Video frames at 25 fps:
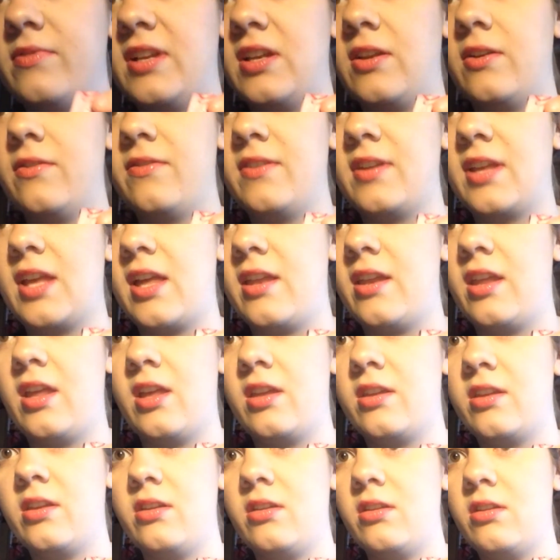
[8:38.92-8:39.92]
fell off again,
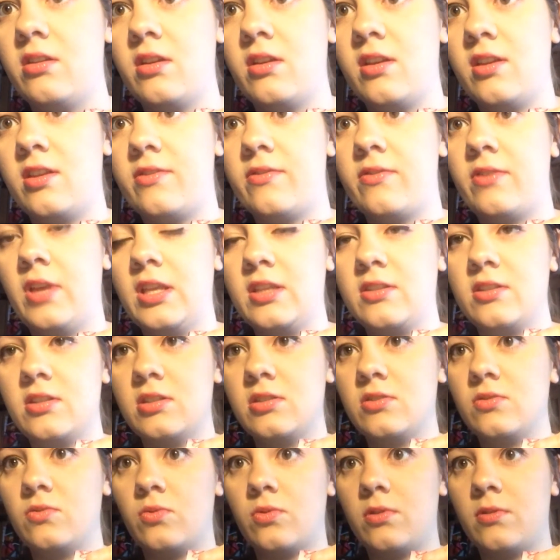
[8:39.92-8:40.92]
it didn't, it's, it's,
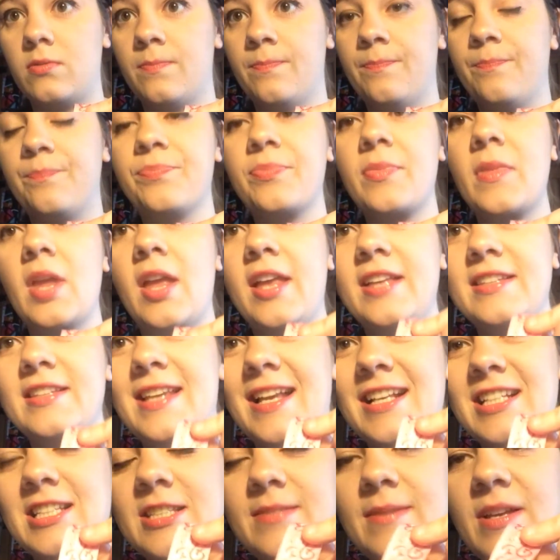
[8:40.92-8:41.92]
it's all good. Here's the
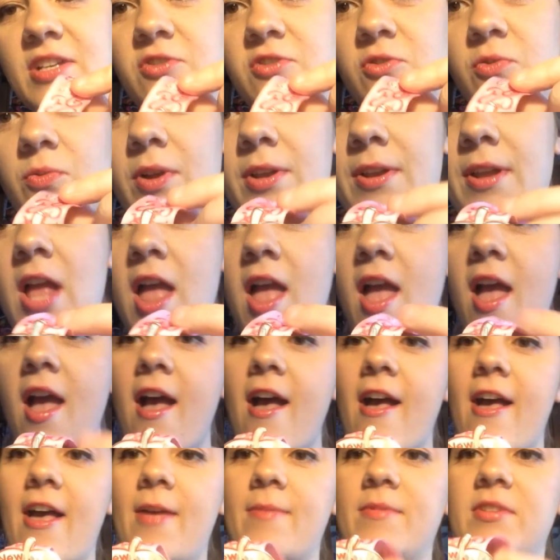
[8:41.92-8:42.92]
next special one.
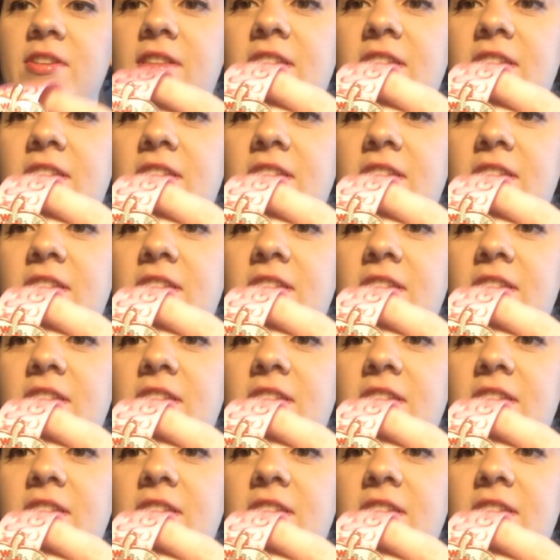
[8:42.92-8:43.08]
Um, so